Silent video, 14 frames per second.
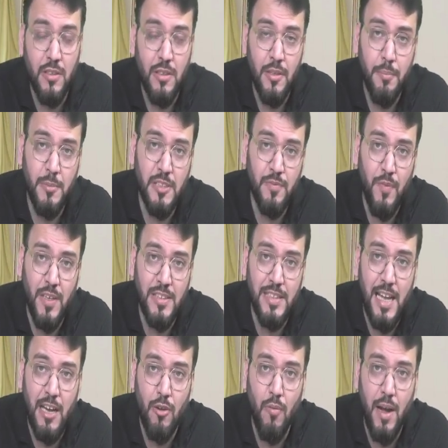means first they
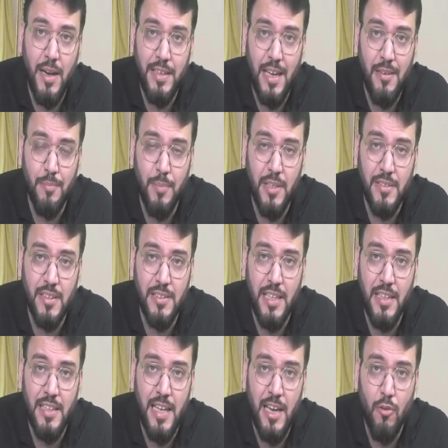acquire 10%, then
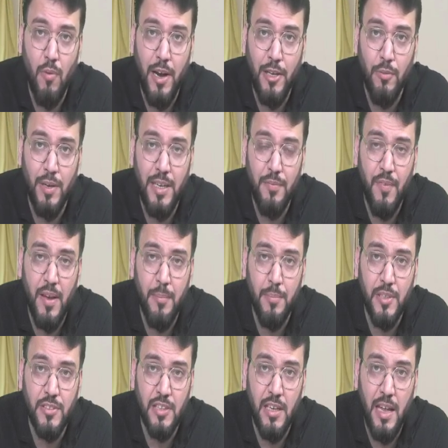they acquire
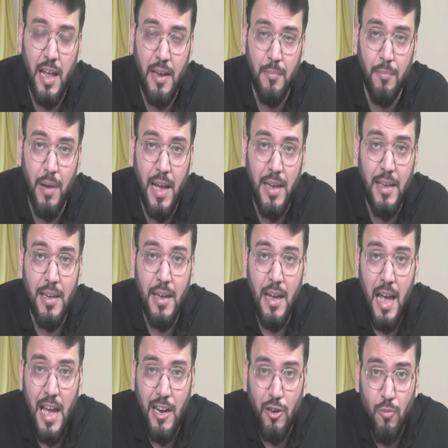25%, and by
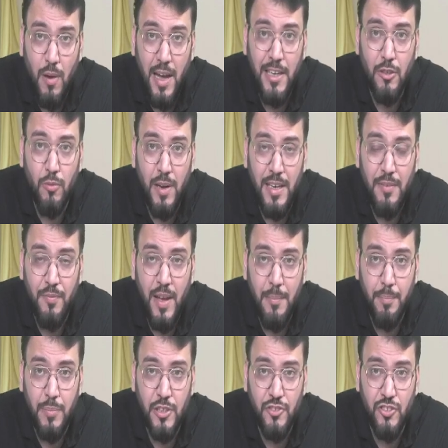acquiring
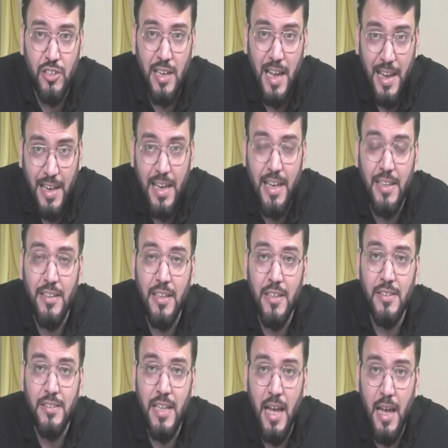25% again
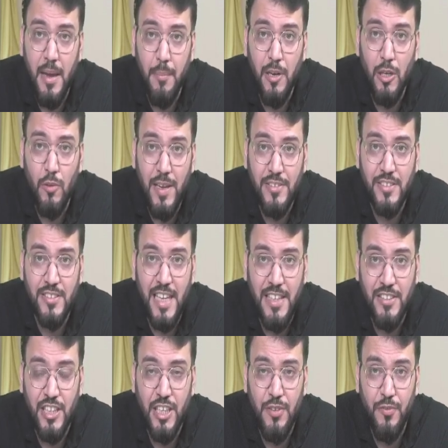they are able to exercise
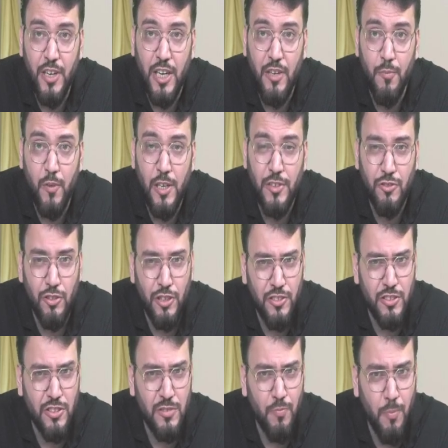significant influence. So this
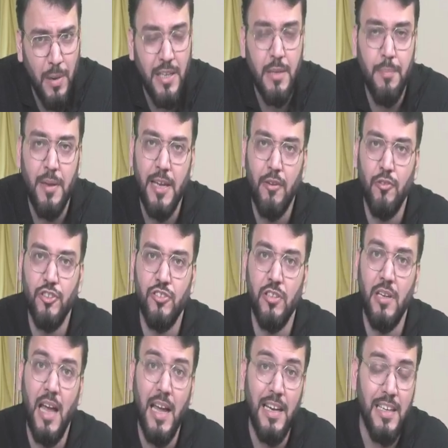is multiple acquisition,
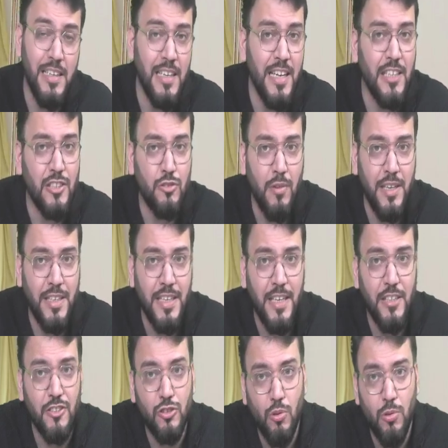and Ind AS 28
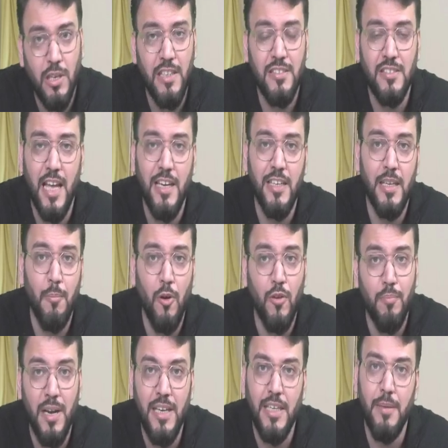is totally silent about
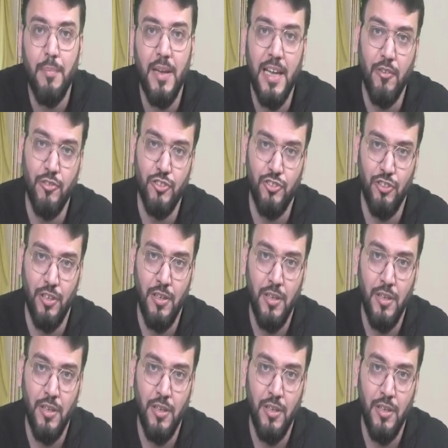multiple acquisition.